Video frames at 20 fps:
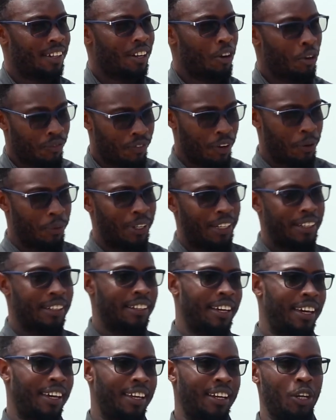co-founder
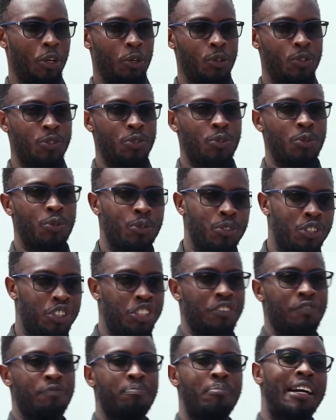and also
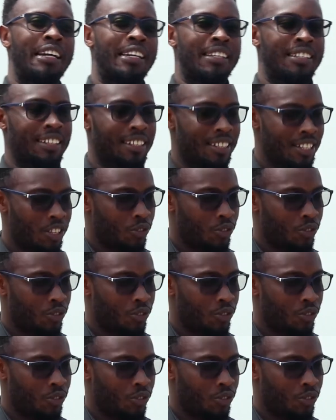chief marketing and